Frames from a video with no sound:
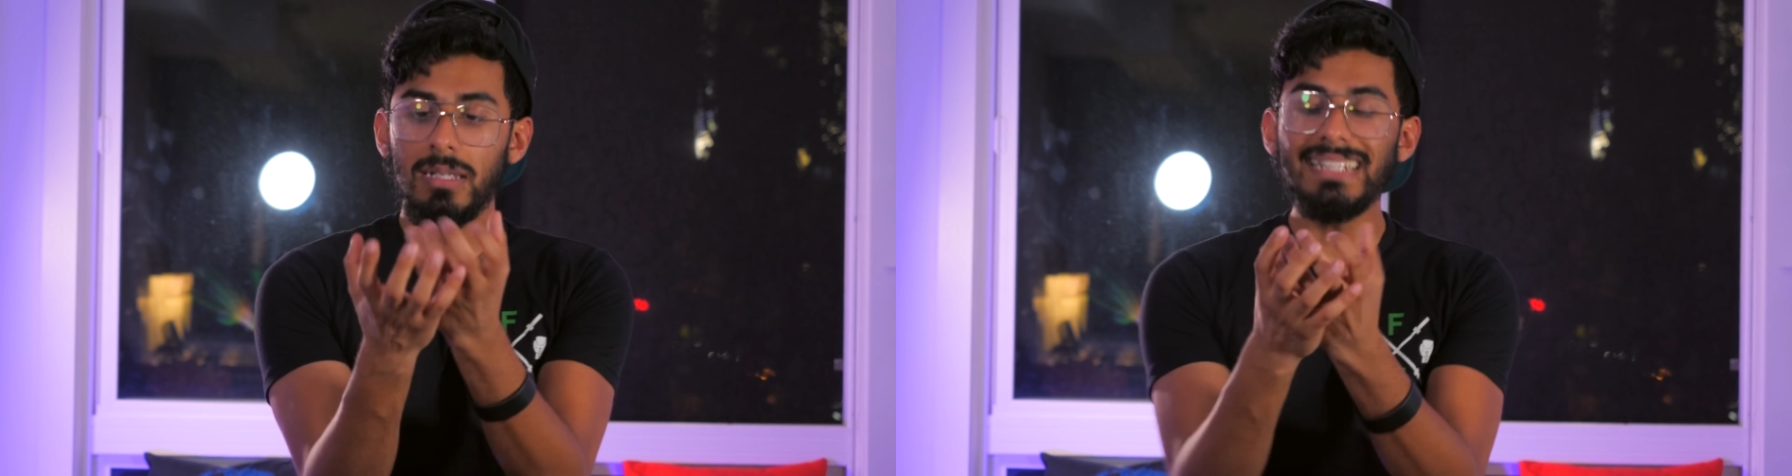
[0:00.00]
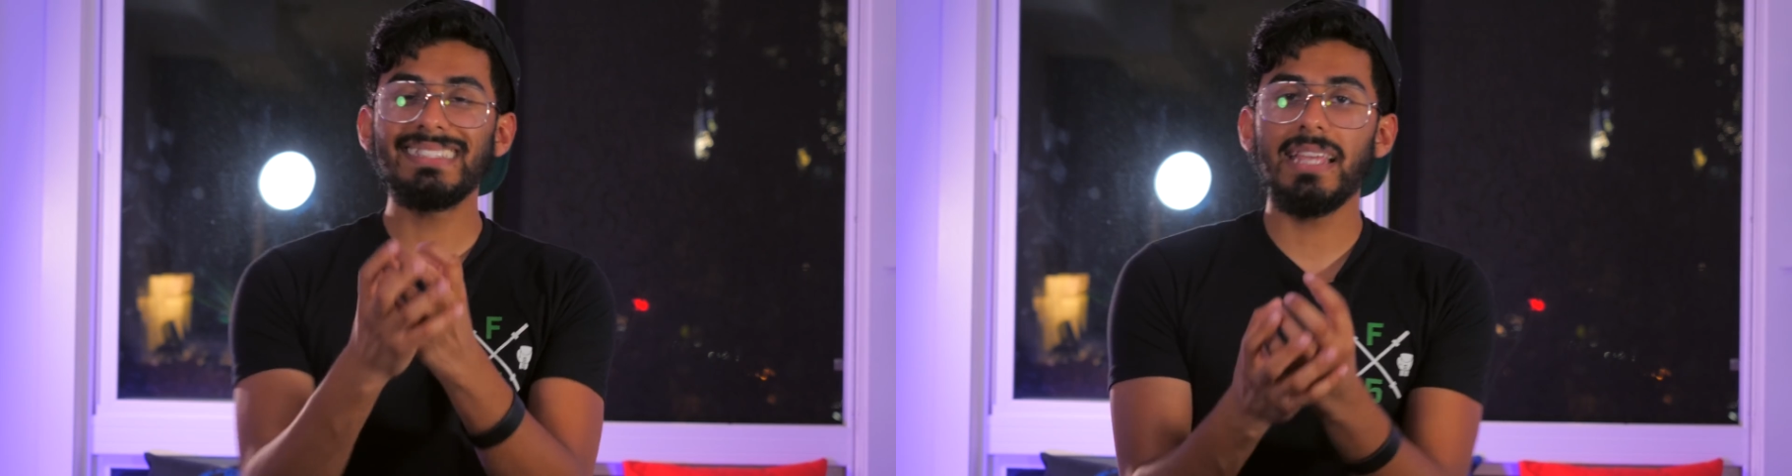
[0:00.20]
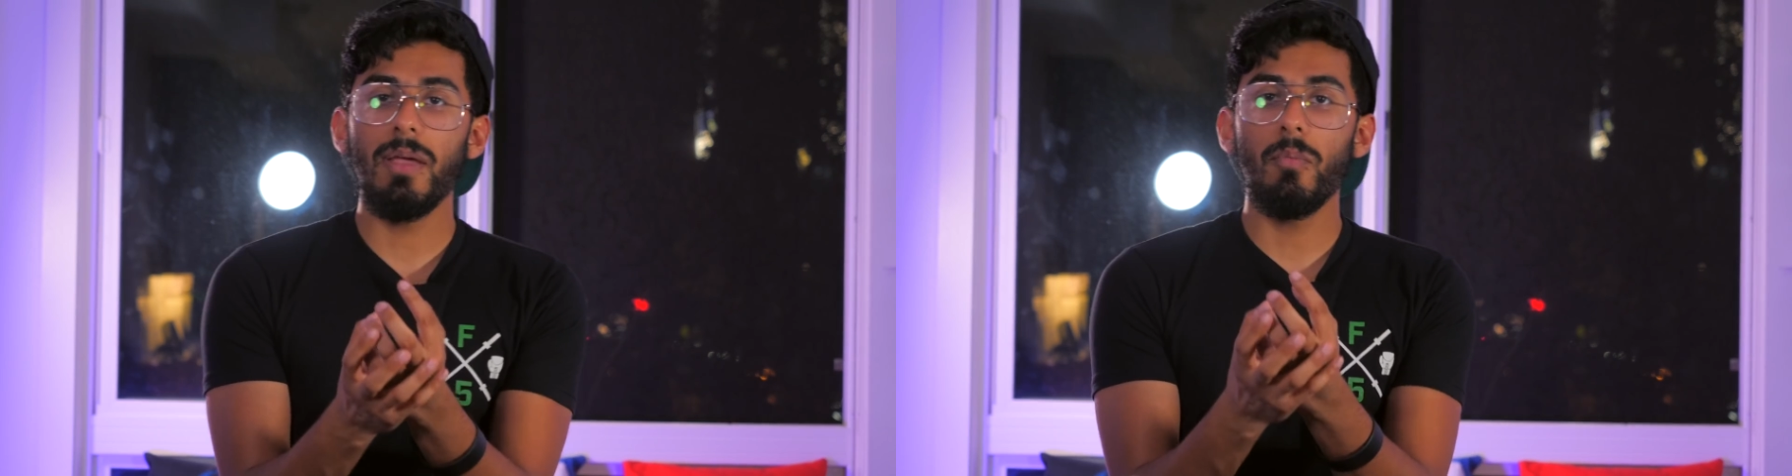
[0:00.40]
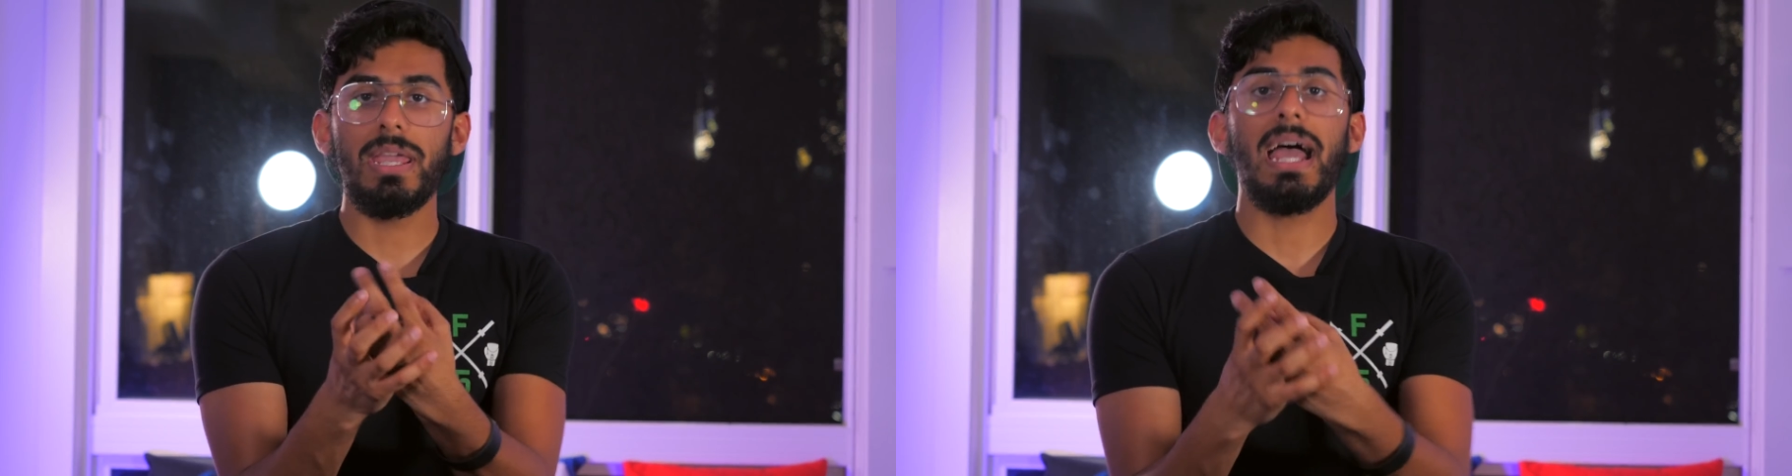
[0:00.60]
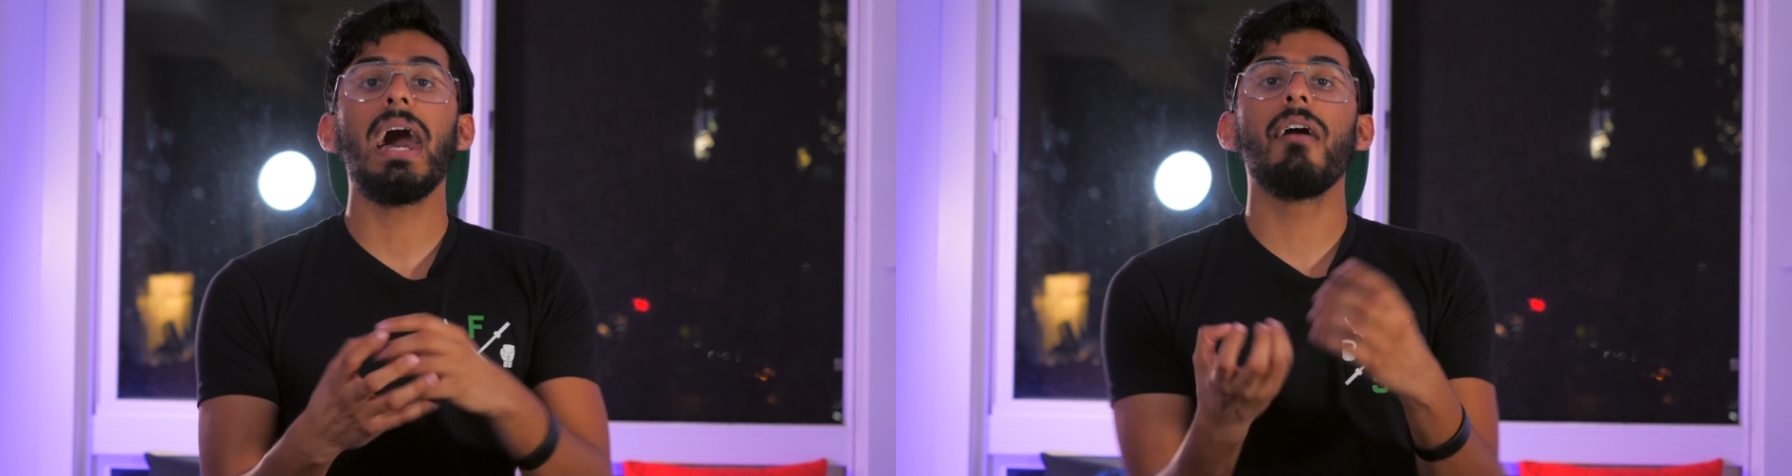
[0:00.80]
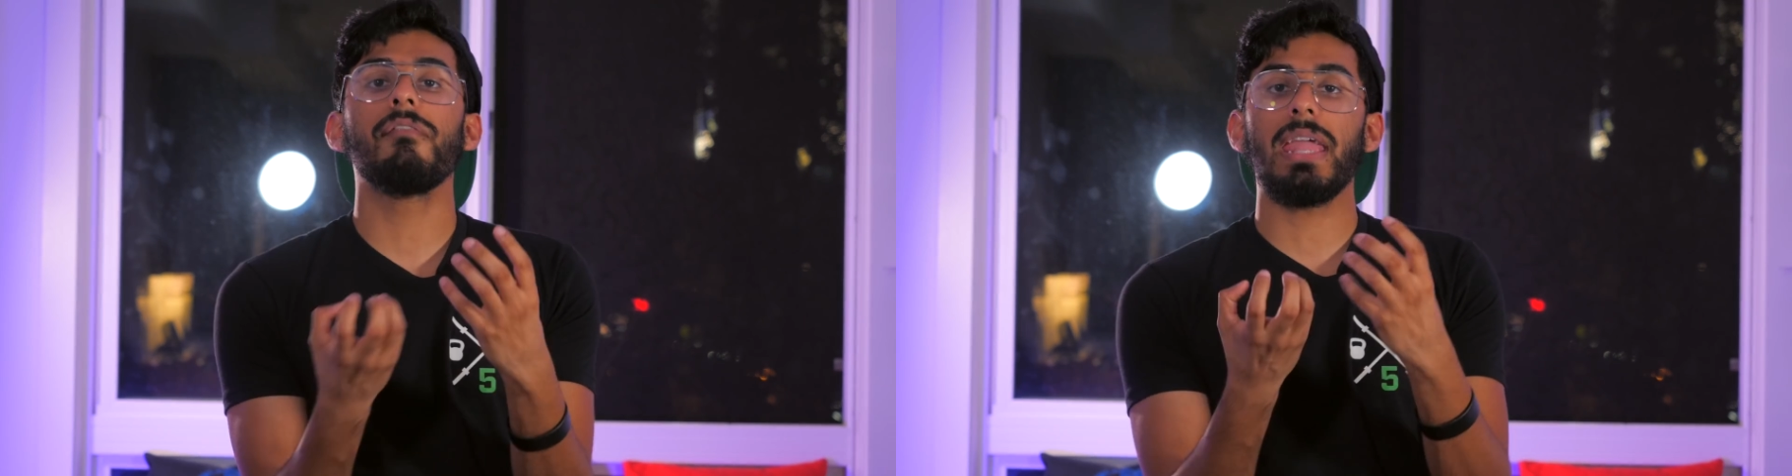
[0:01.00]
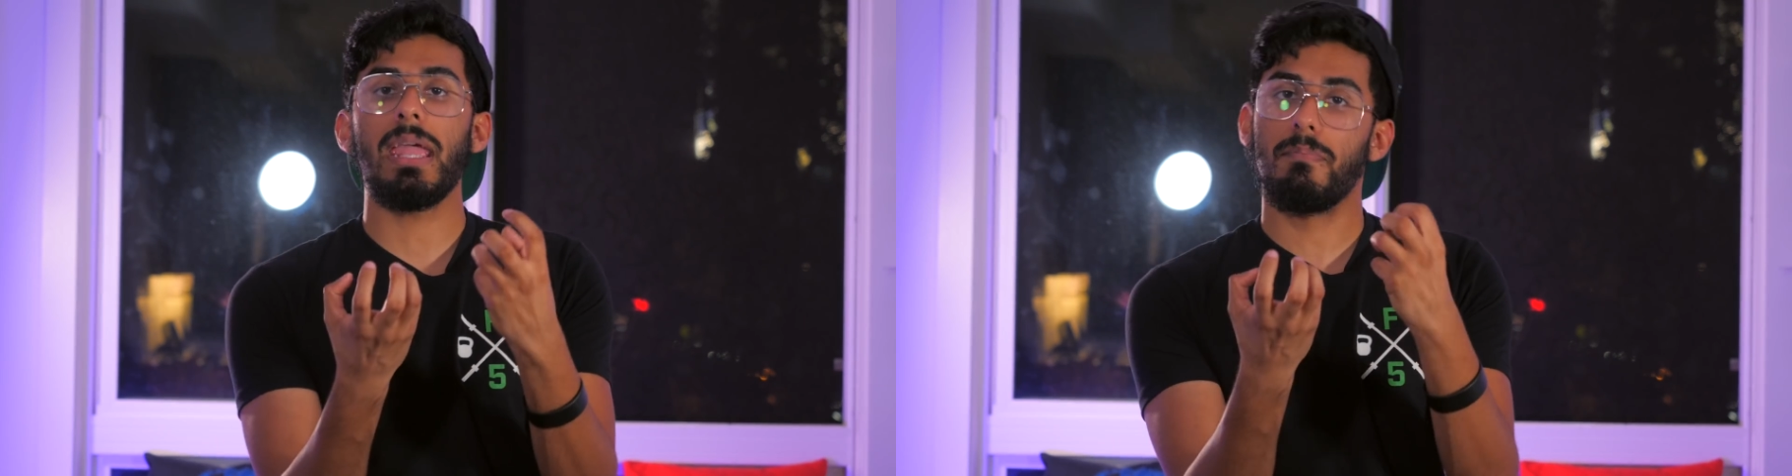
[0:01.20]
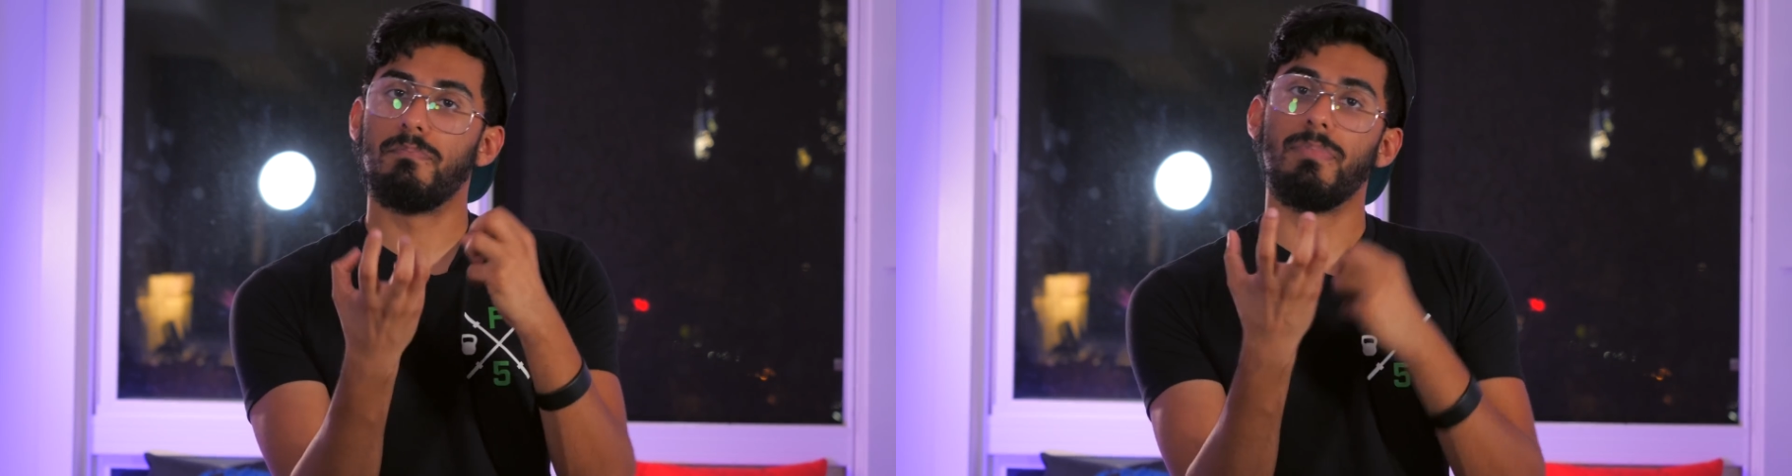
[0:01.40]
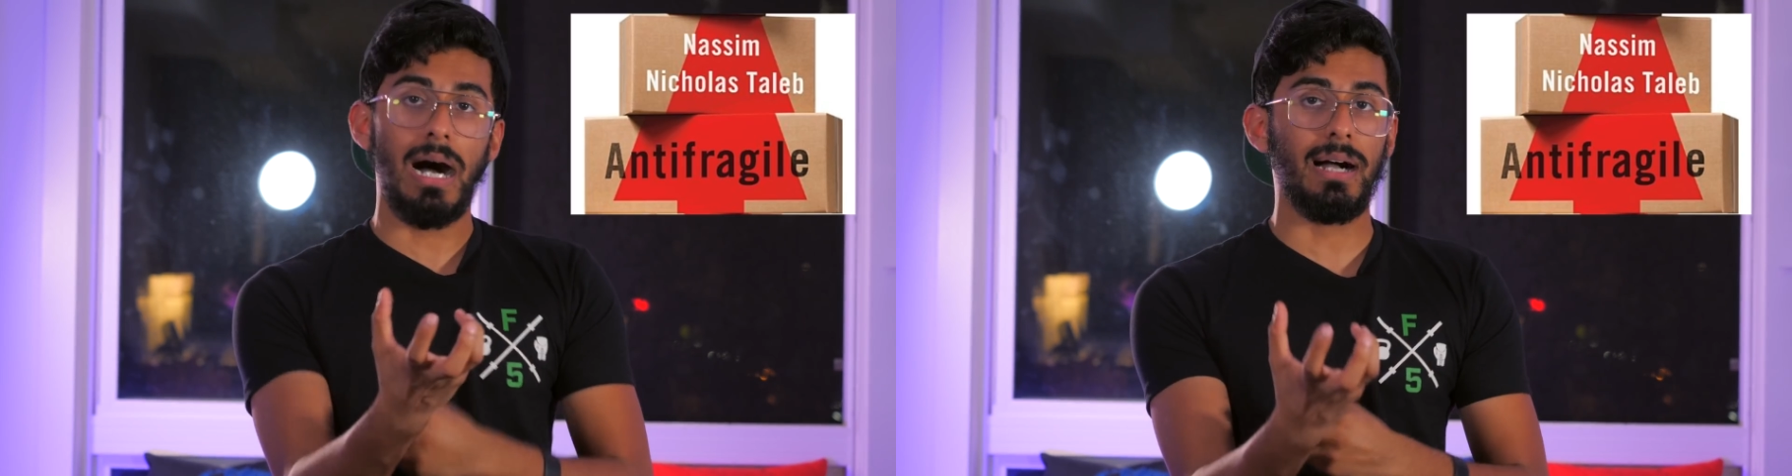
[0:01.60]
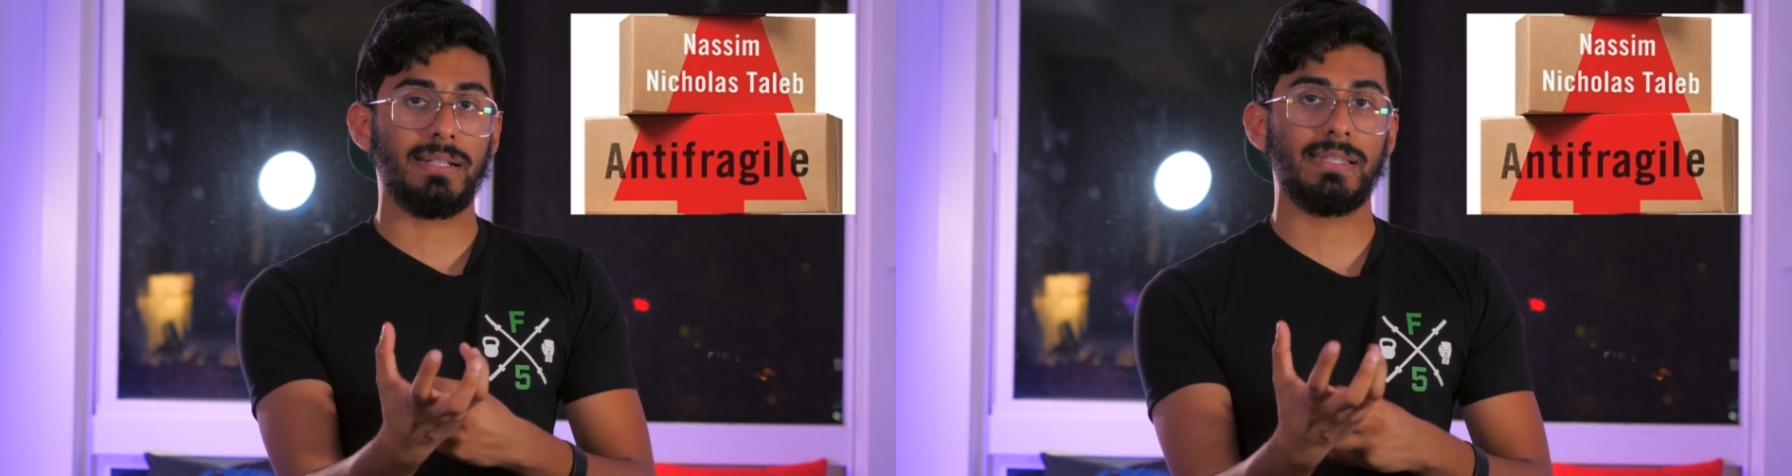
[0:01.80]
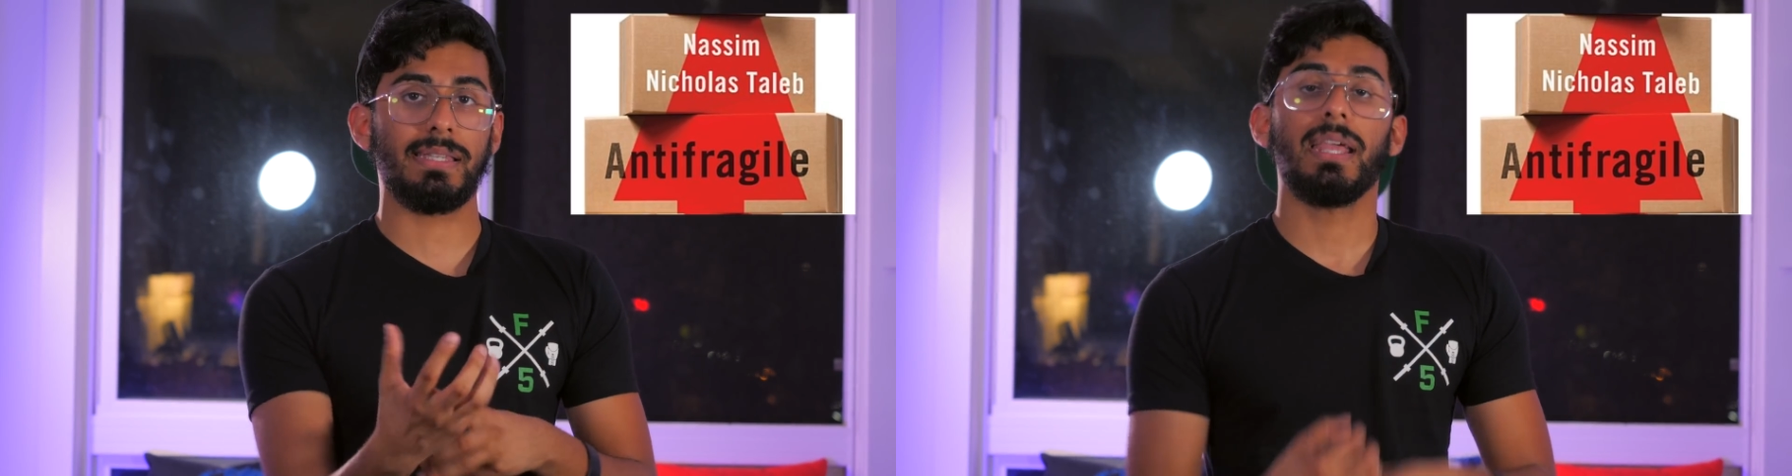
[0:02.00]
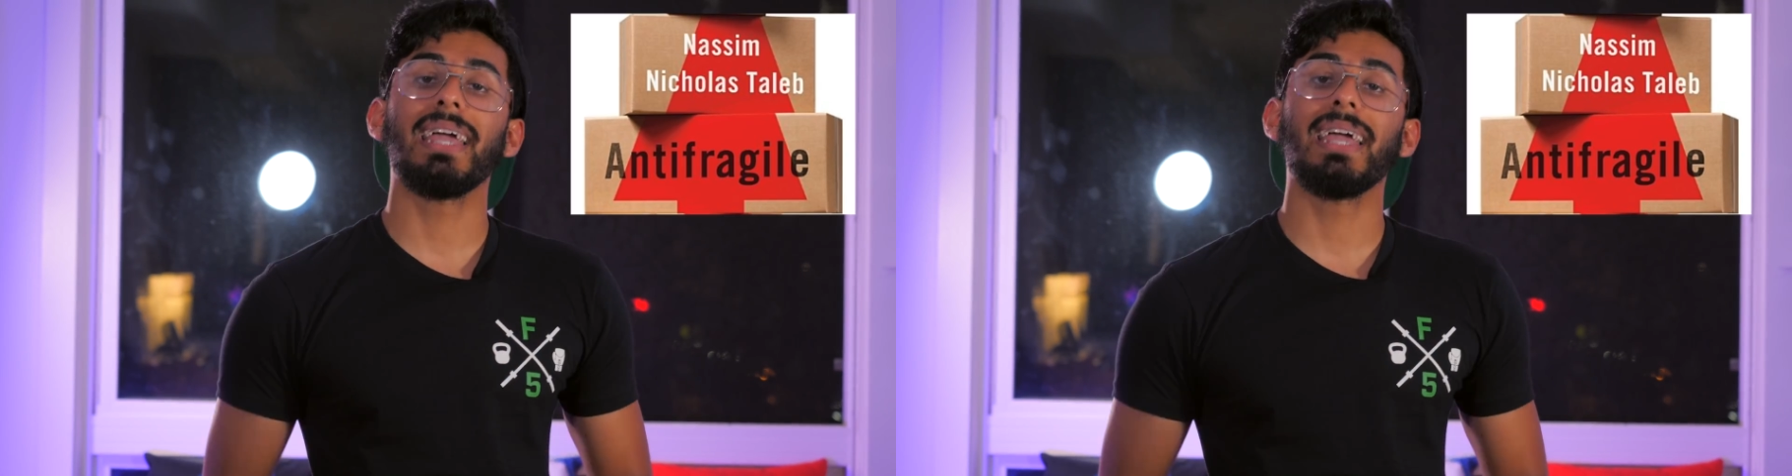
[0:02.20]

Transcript: Let's say we have a box